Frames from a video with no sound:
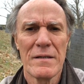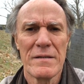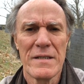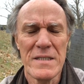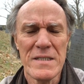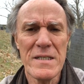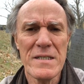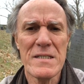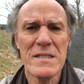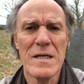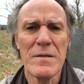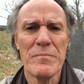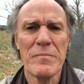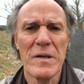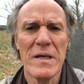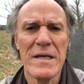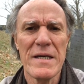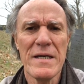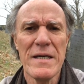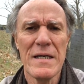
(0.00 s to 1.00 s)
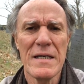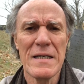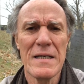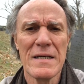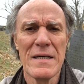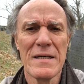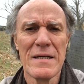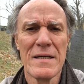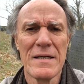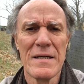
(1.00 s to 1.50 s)
This is simply
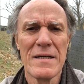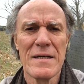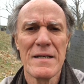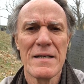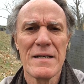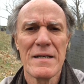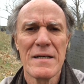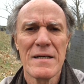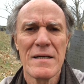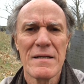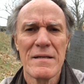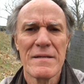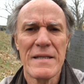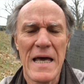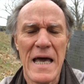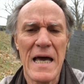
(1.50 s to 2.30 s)
the